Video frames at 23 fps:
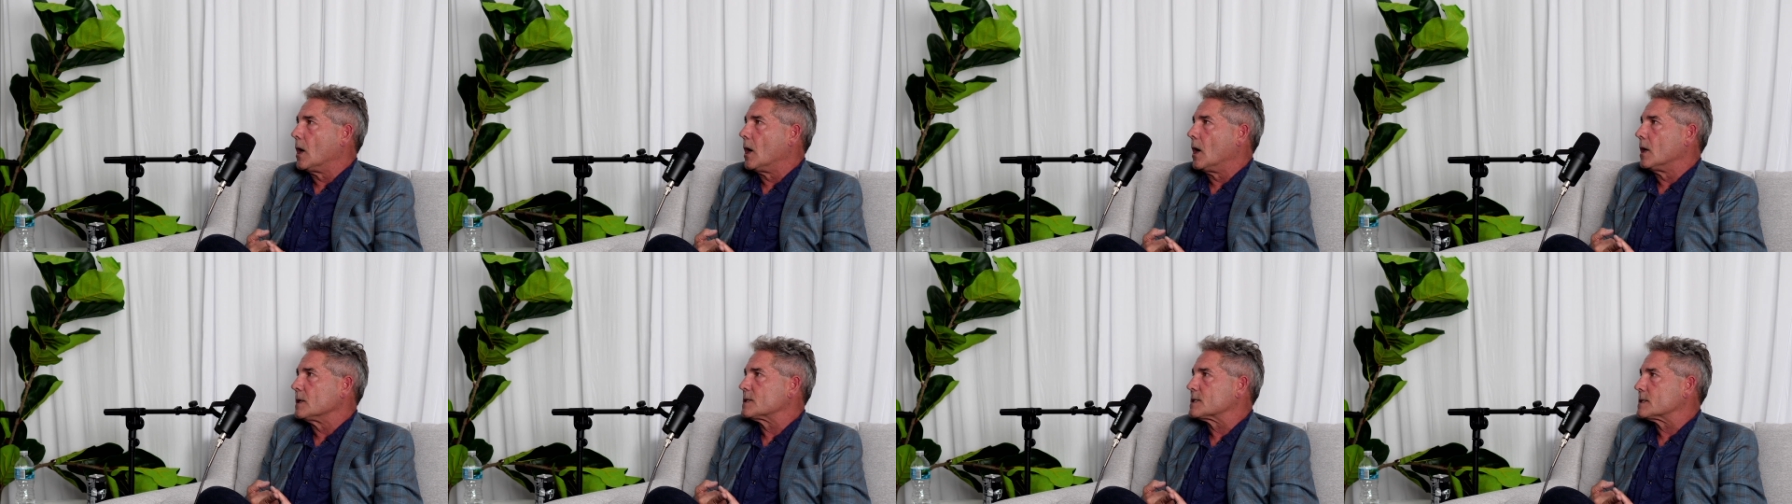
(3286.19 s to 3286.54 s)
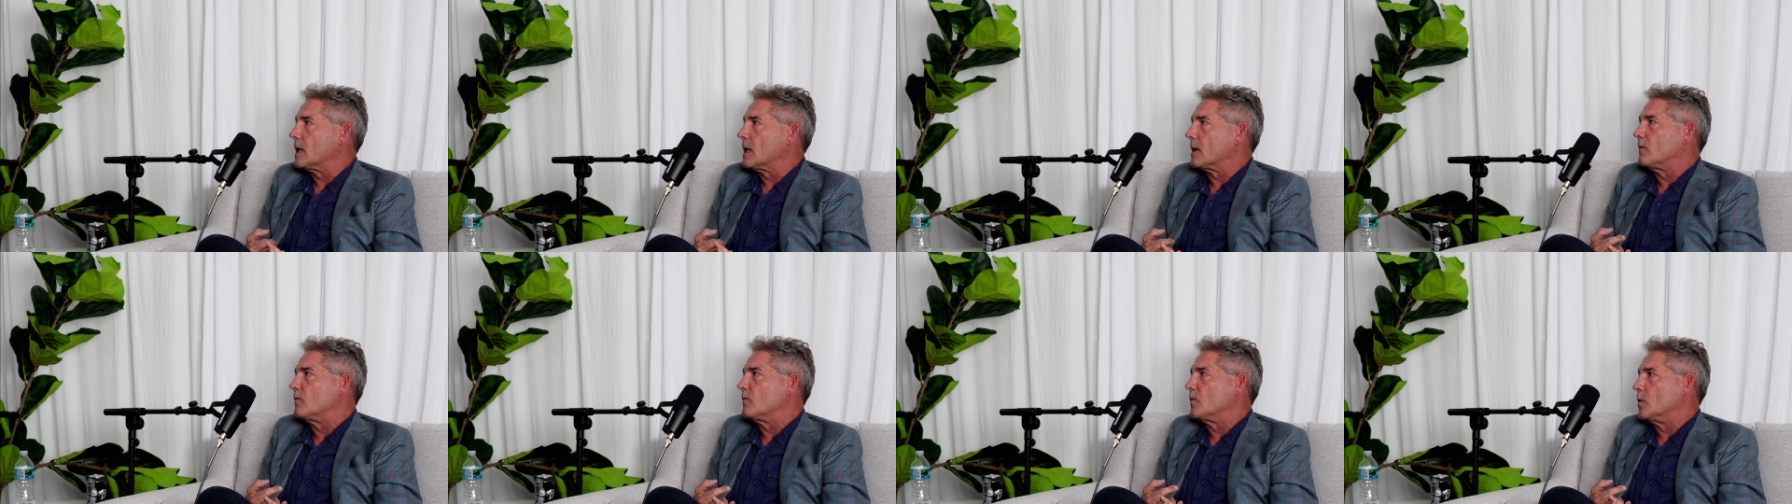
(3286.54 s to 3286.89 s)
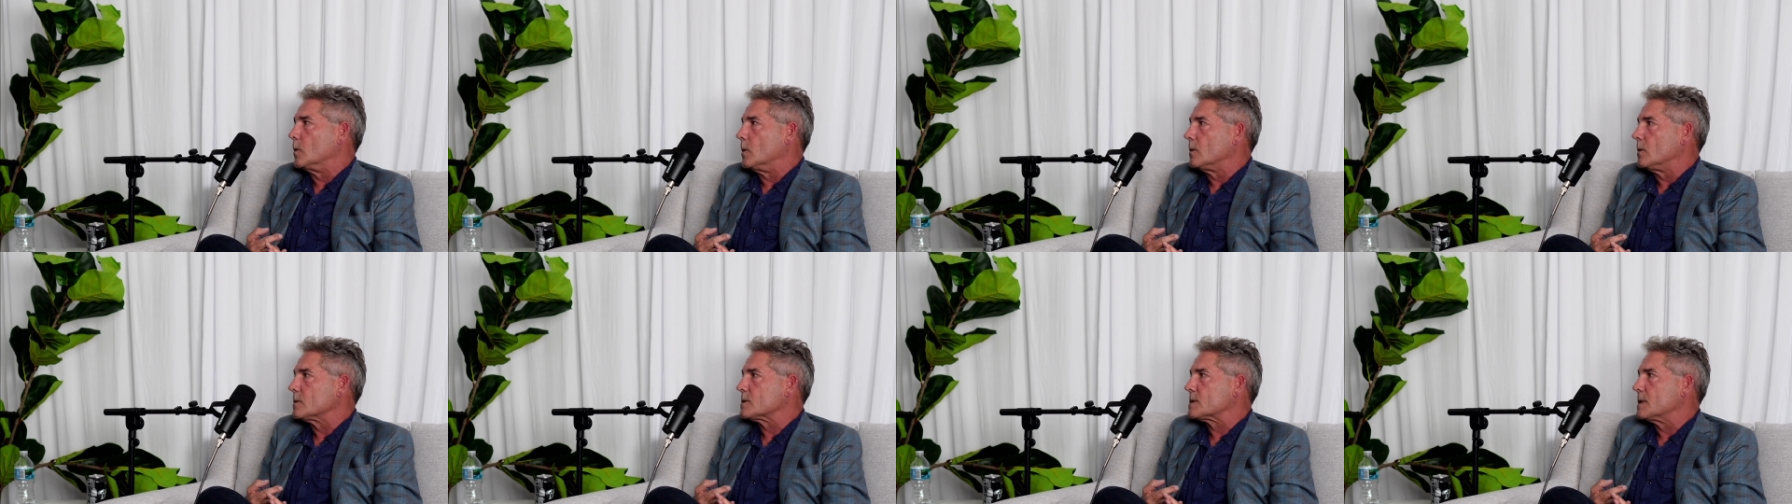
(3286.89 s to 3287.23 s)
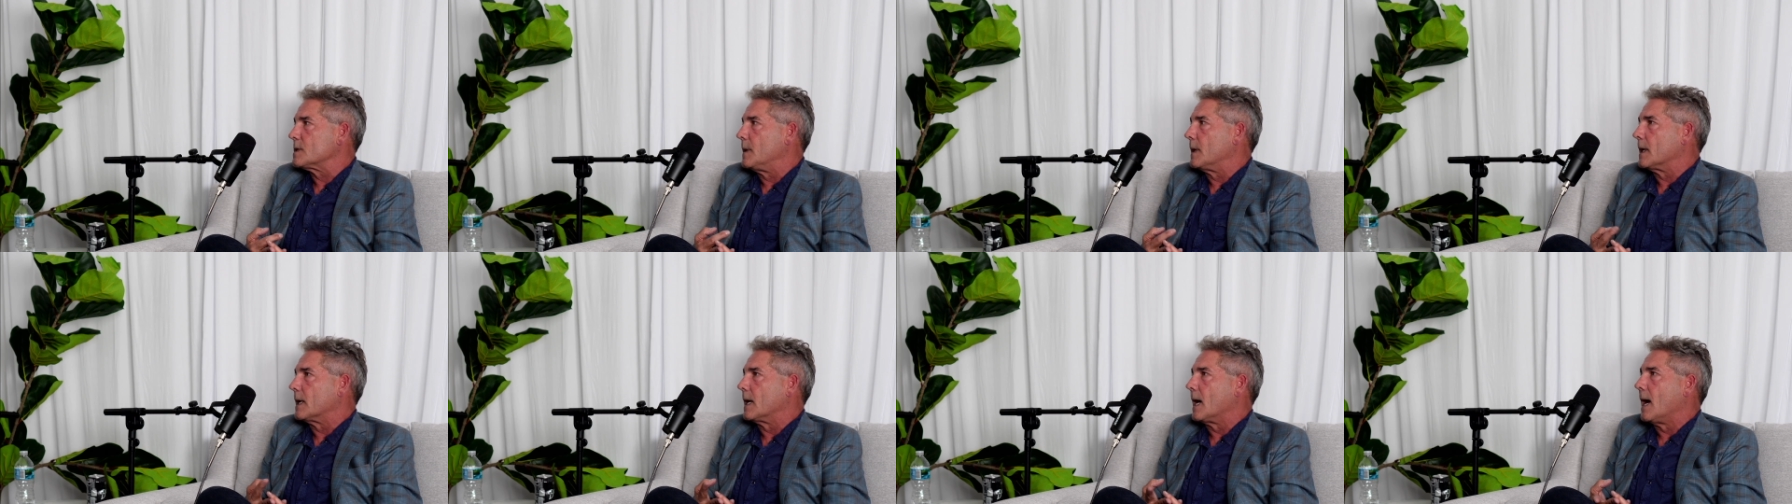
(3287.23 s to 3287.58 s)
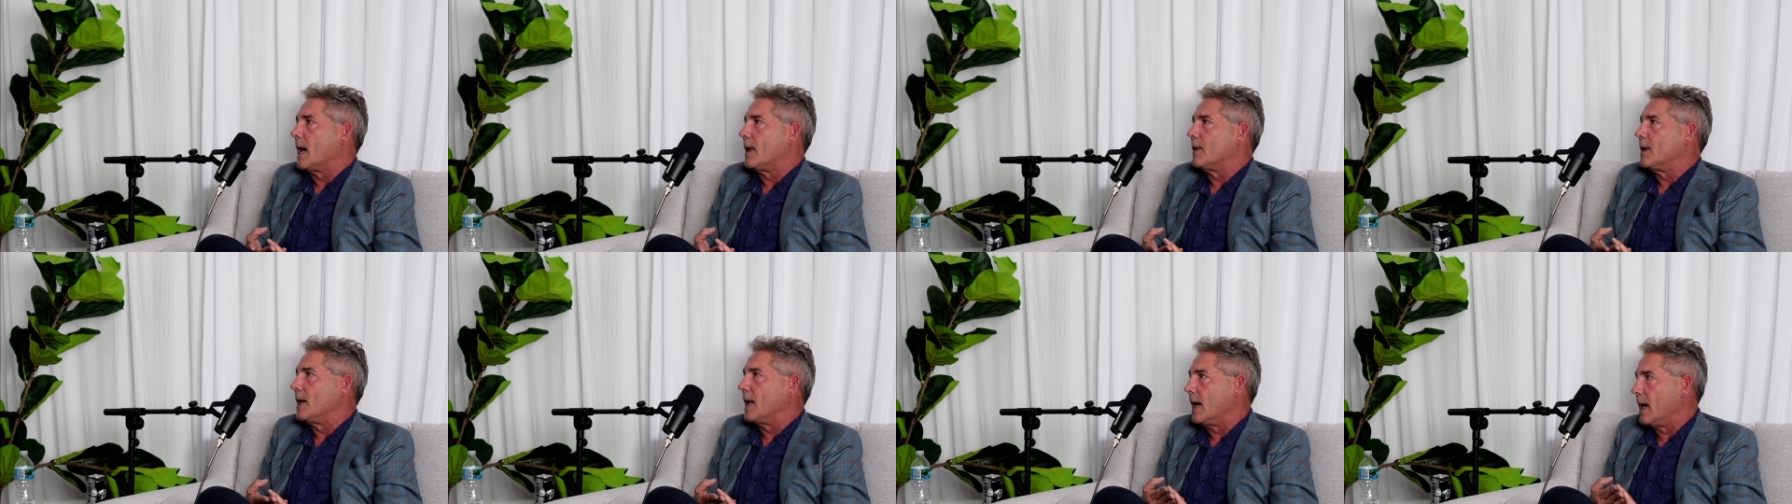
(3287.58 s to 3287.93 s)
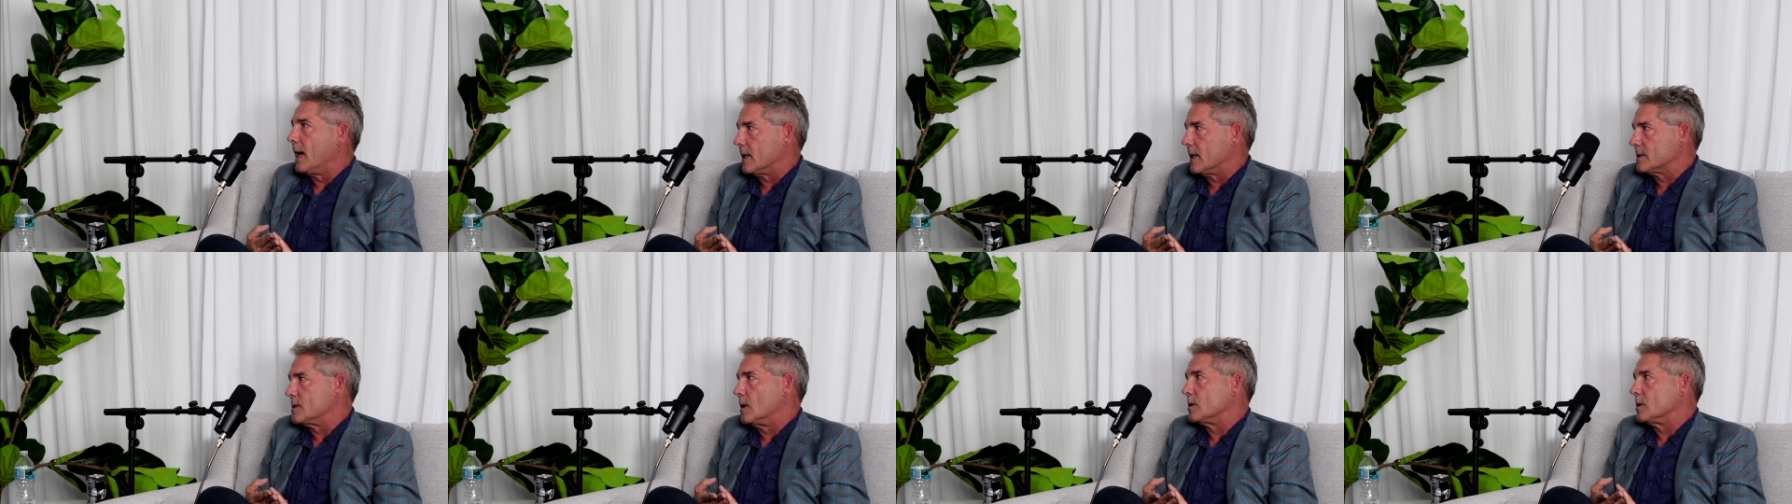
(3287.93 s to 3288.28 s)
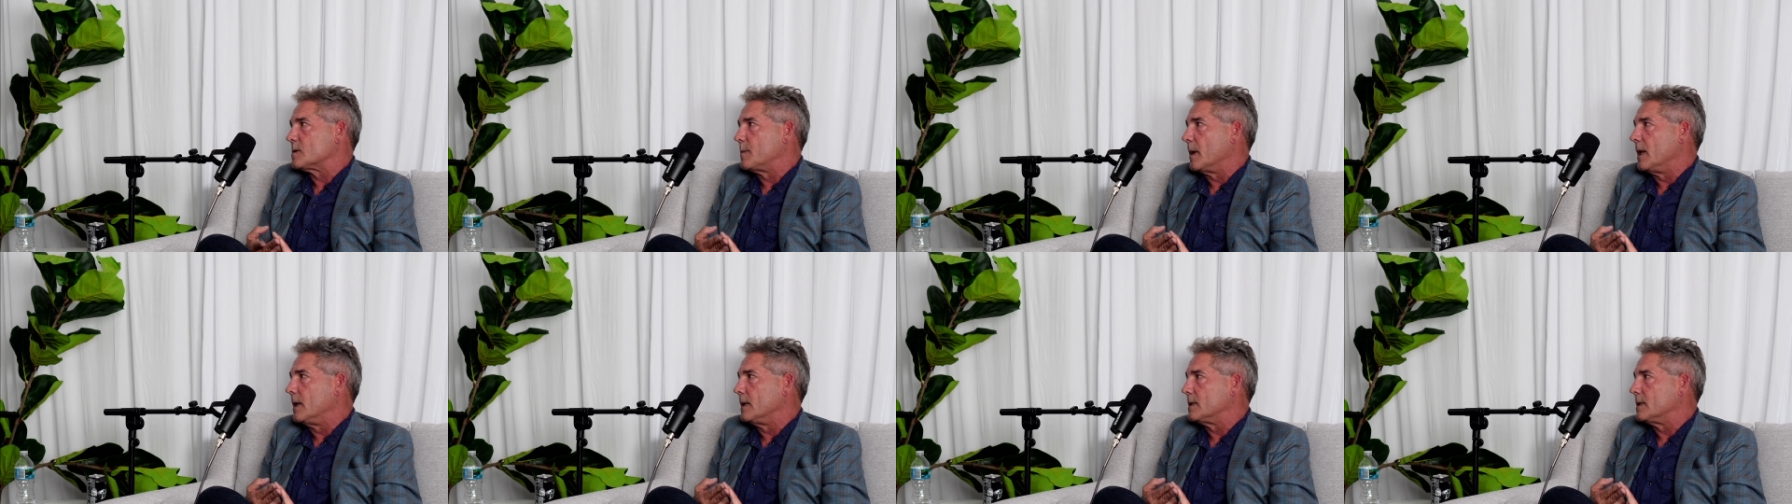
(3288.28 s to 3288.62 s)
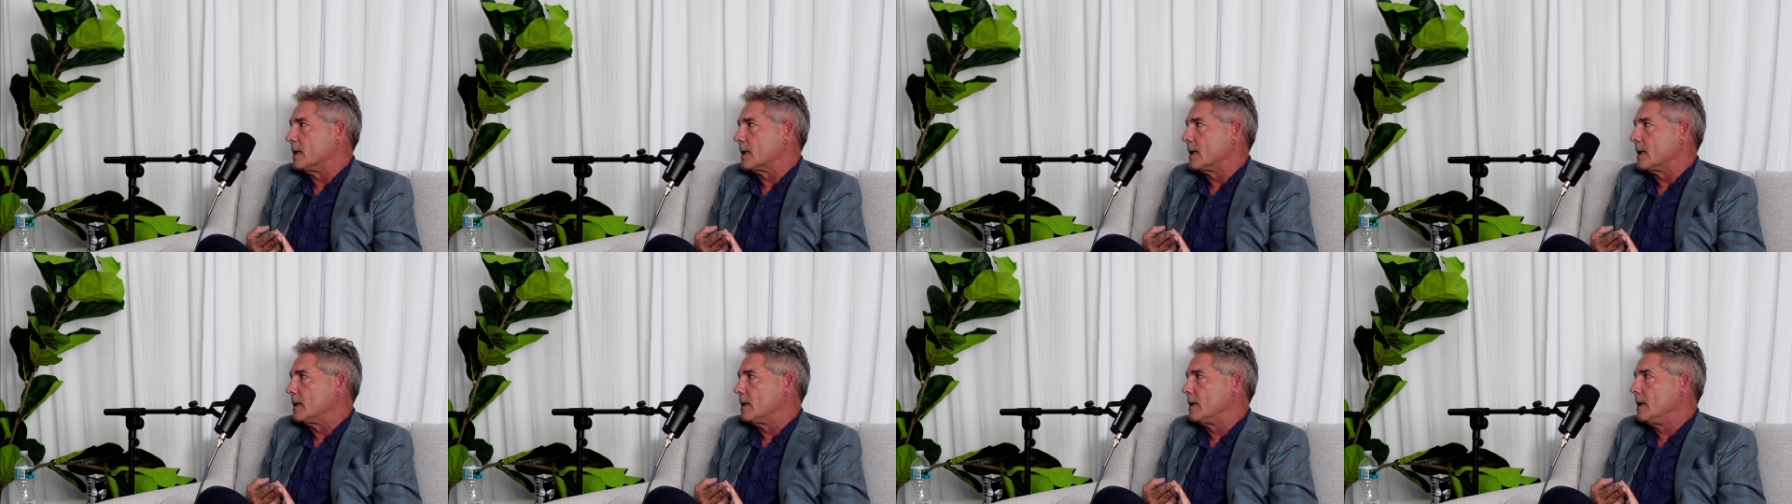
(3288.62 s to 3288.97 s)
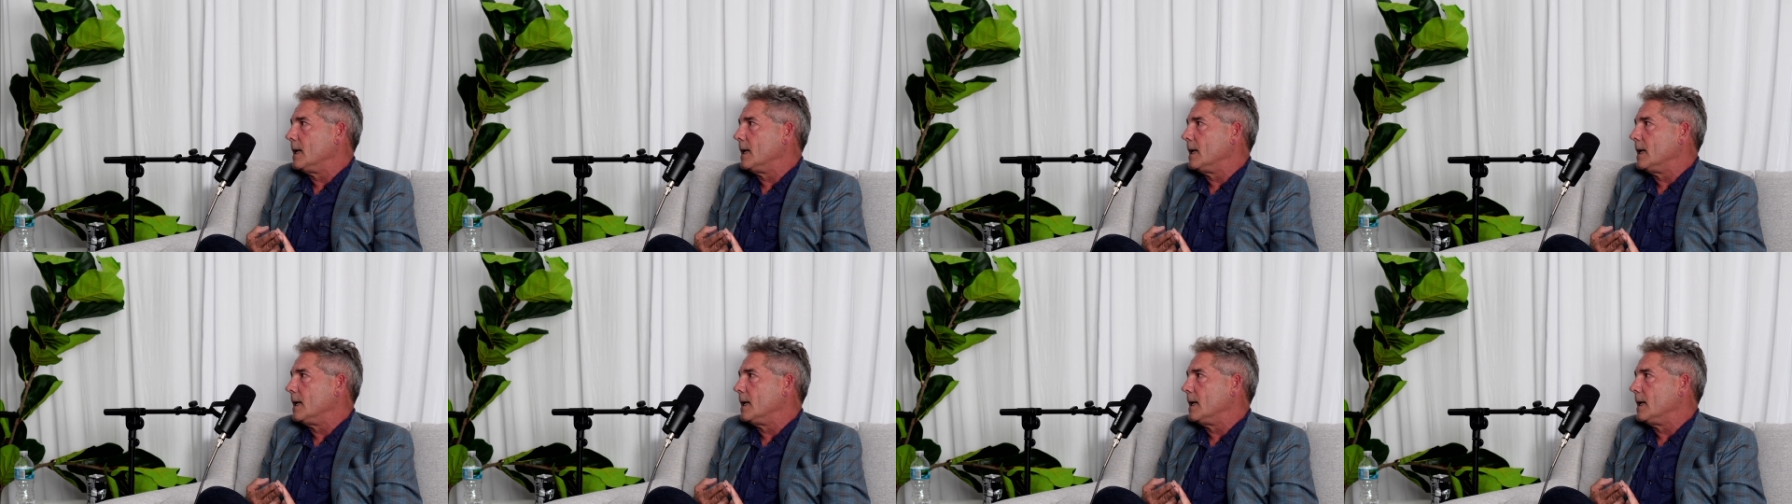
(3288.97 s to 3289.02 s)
set of rules than the guy that has no speeding ticket.